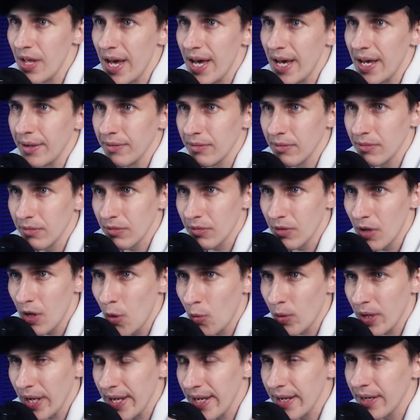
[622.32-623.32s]
that,
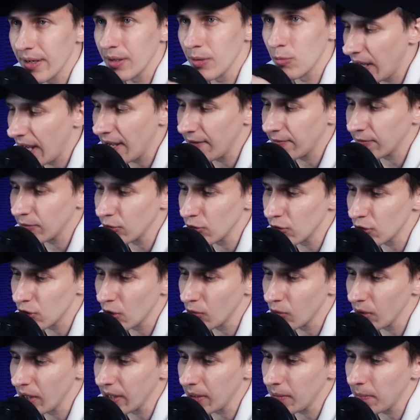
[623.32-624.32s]
okay, I have to
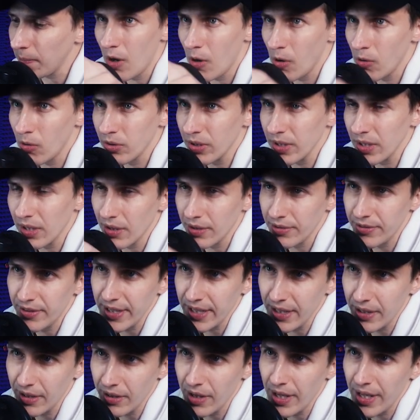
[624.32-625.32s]
show like only the
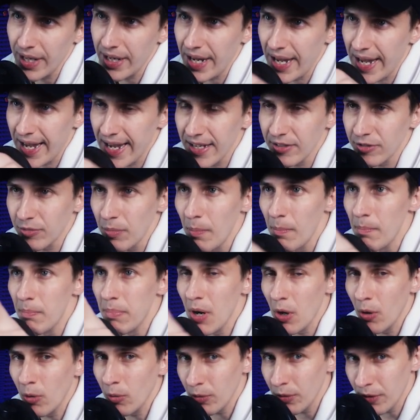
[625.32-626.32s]
data that has
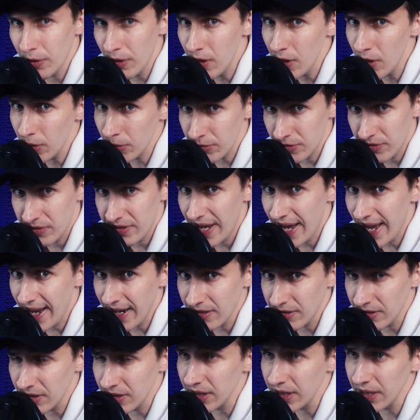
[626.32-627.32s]
both those
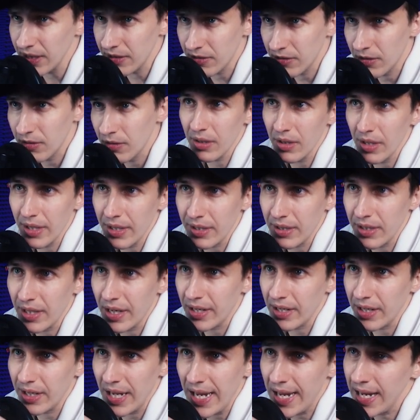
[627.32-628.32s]
tags in it. Like
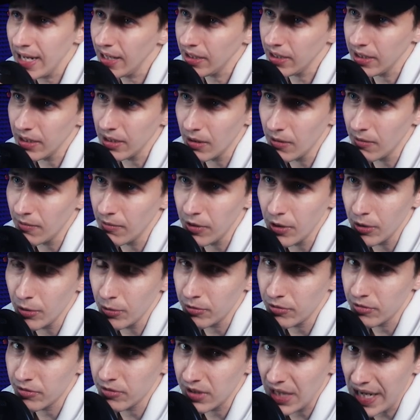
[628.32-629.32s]
not any of
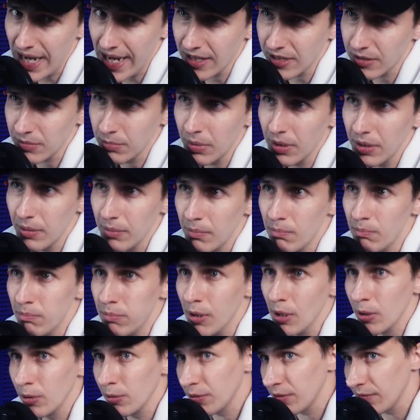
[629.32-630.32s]
those tags, but
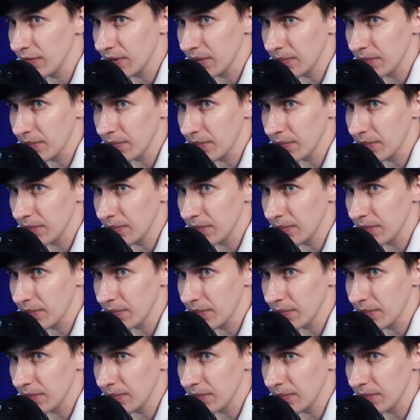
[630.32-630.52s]
both of